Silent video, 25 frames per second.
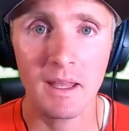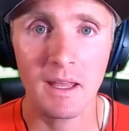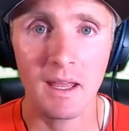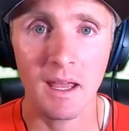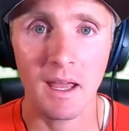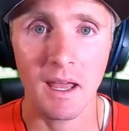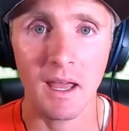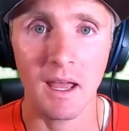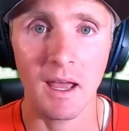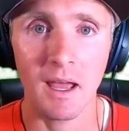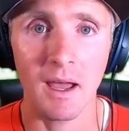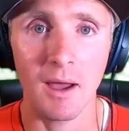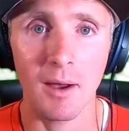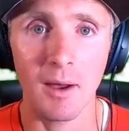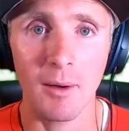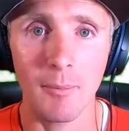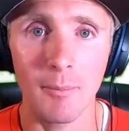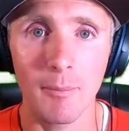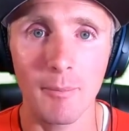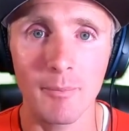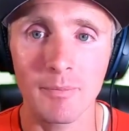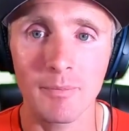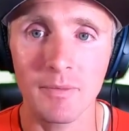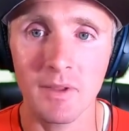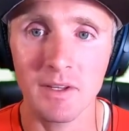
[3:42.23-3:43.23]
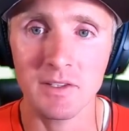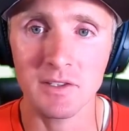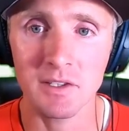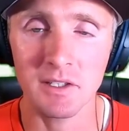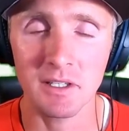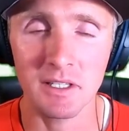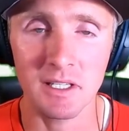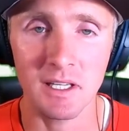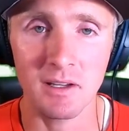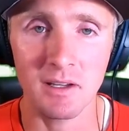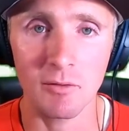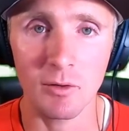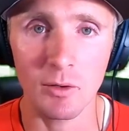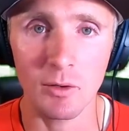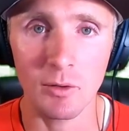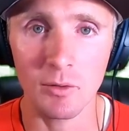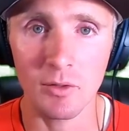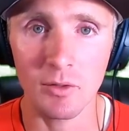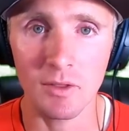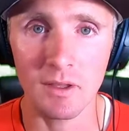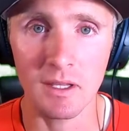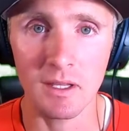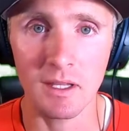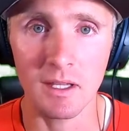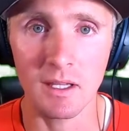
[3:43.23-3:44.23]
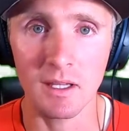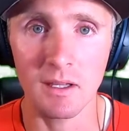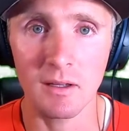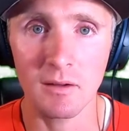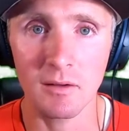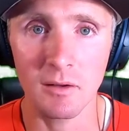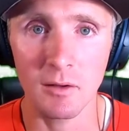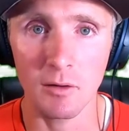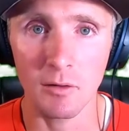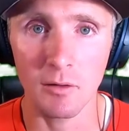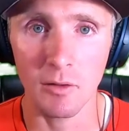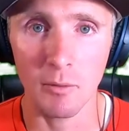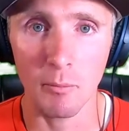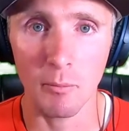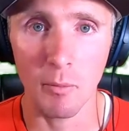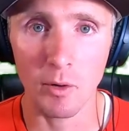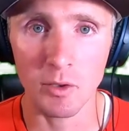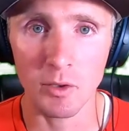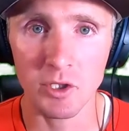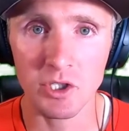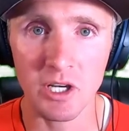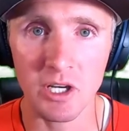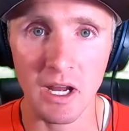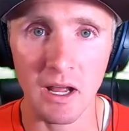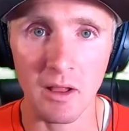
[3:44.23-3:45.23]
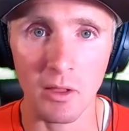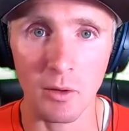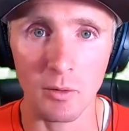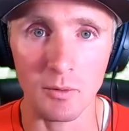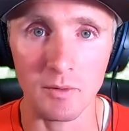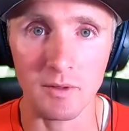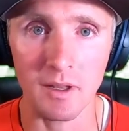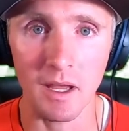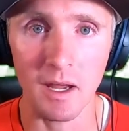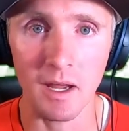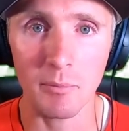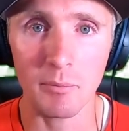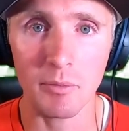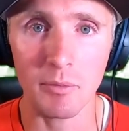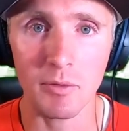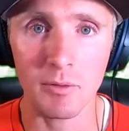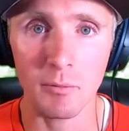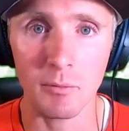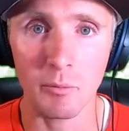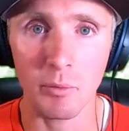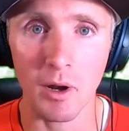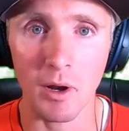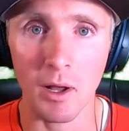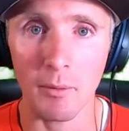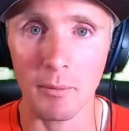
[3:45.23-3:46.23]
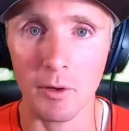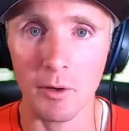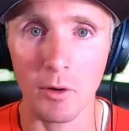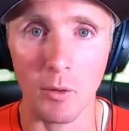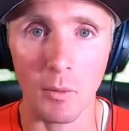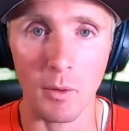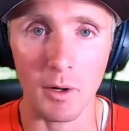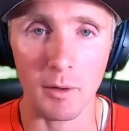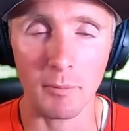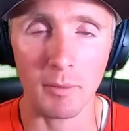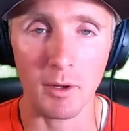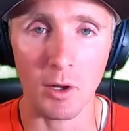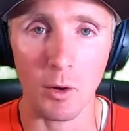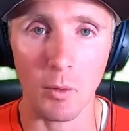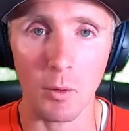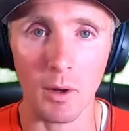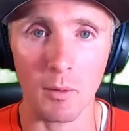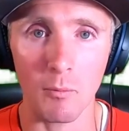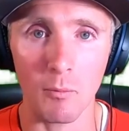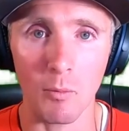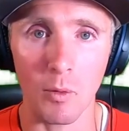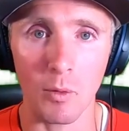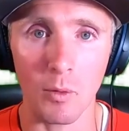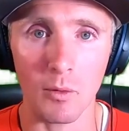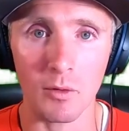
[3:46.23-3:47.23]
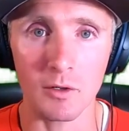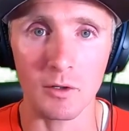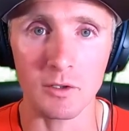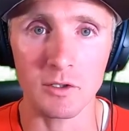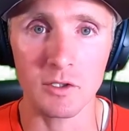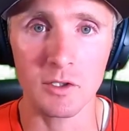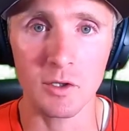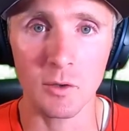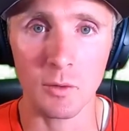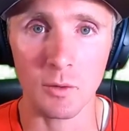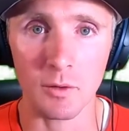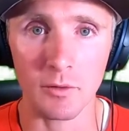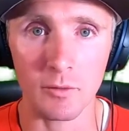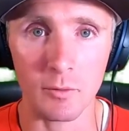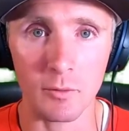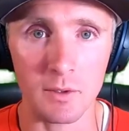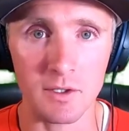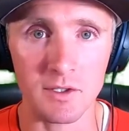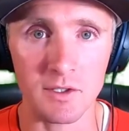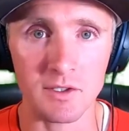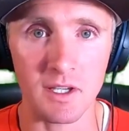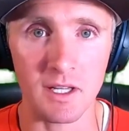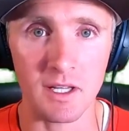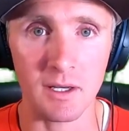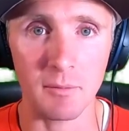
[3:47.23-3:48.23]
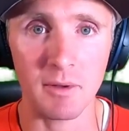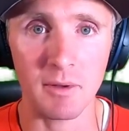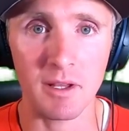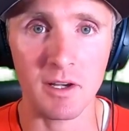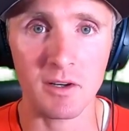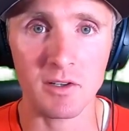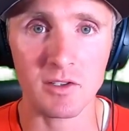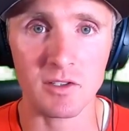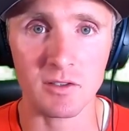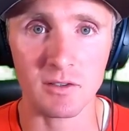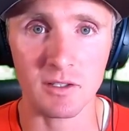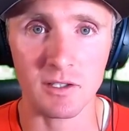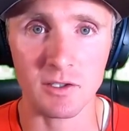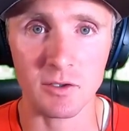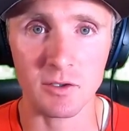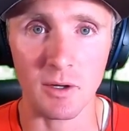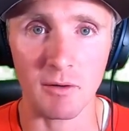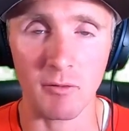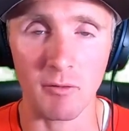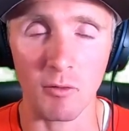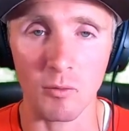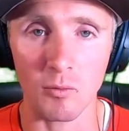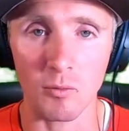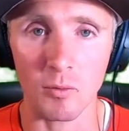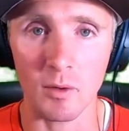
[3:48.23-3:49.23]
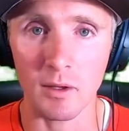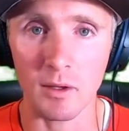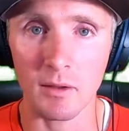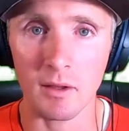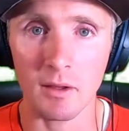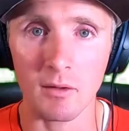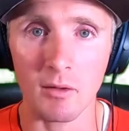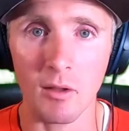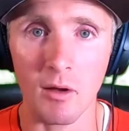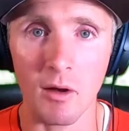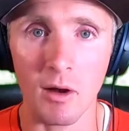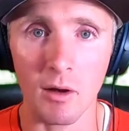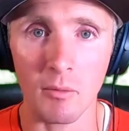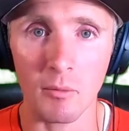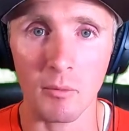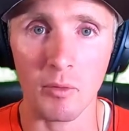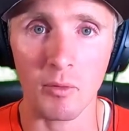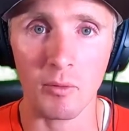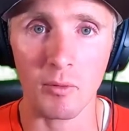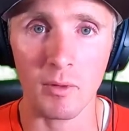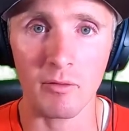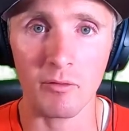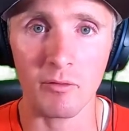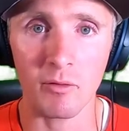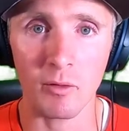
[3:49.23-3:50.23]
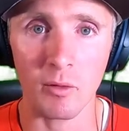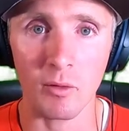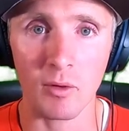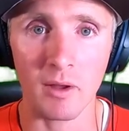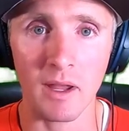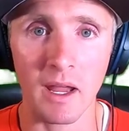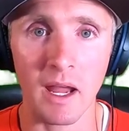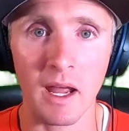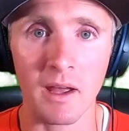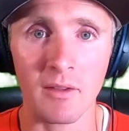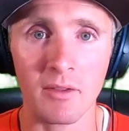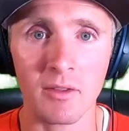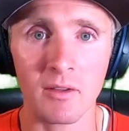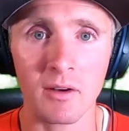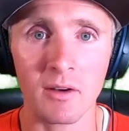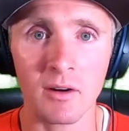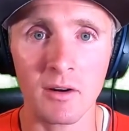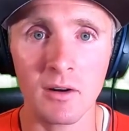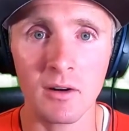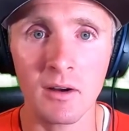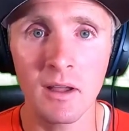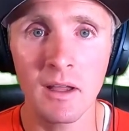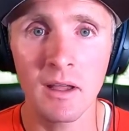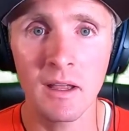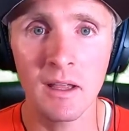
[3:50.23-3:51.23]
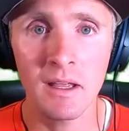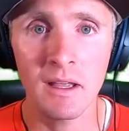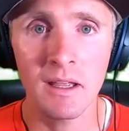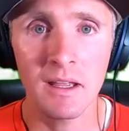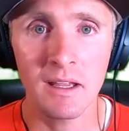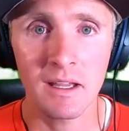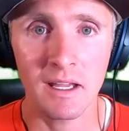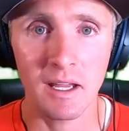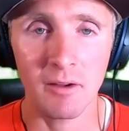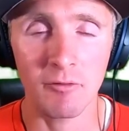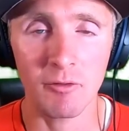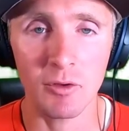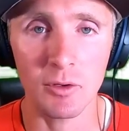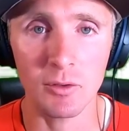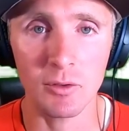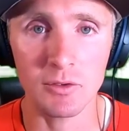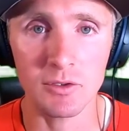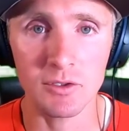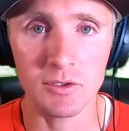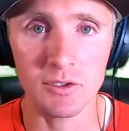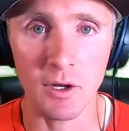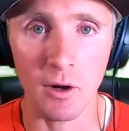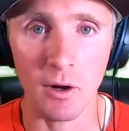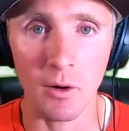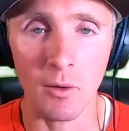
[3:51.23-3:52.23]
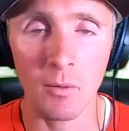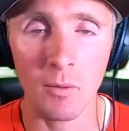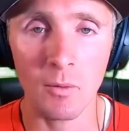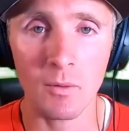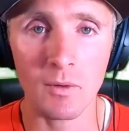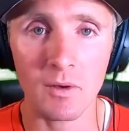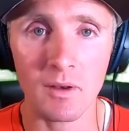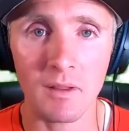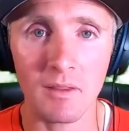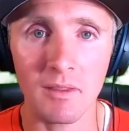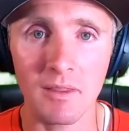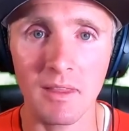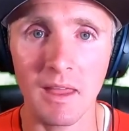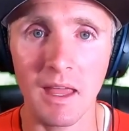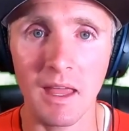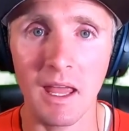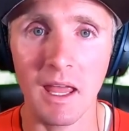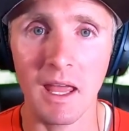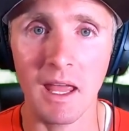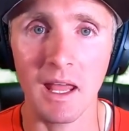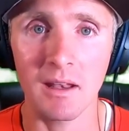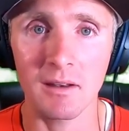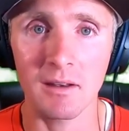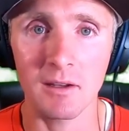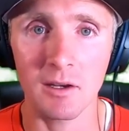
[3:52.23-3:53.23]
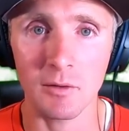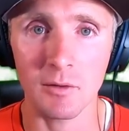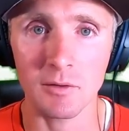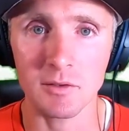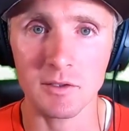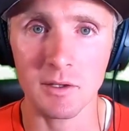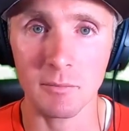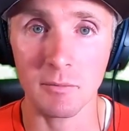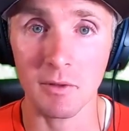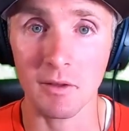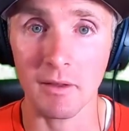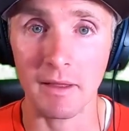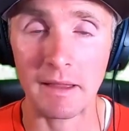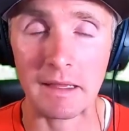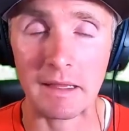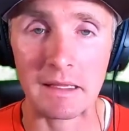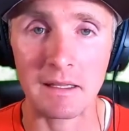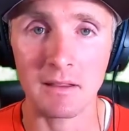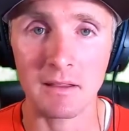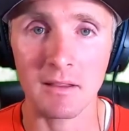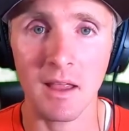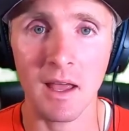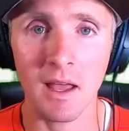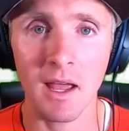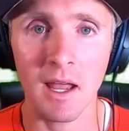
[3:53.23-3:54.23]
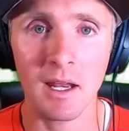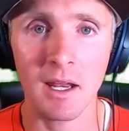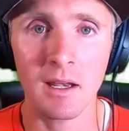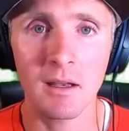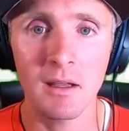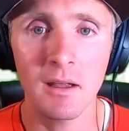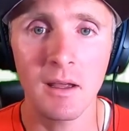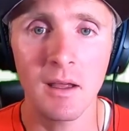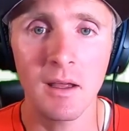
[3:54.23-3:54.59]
It's going to give you the most shallow depth. You probably don't want to be going more than 2 or 3 centimeters unless you have a really long peripheral catheter. If you don't, then, something like inline.